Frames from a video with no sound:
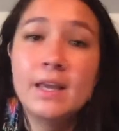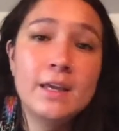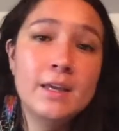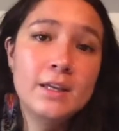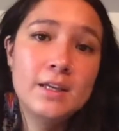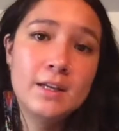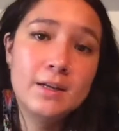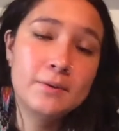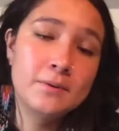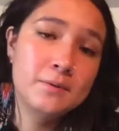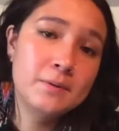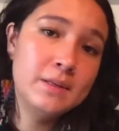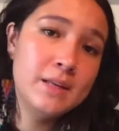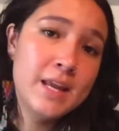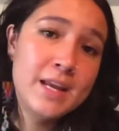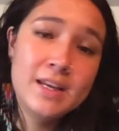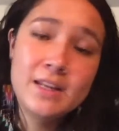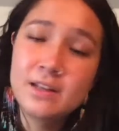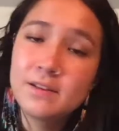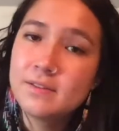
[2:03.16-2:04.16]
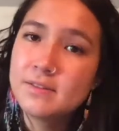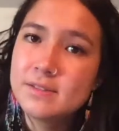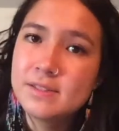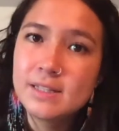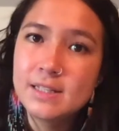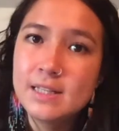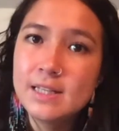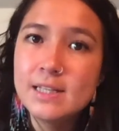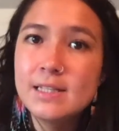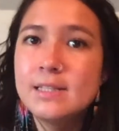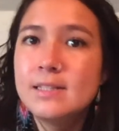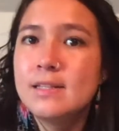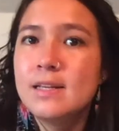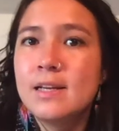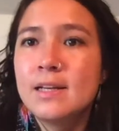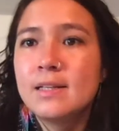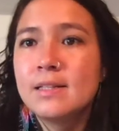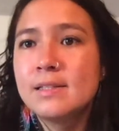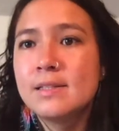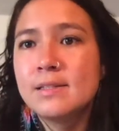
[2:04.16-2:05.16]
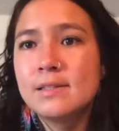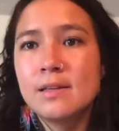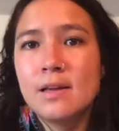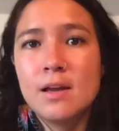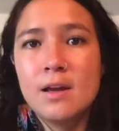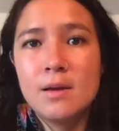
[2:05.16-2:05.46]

negative statistics,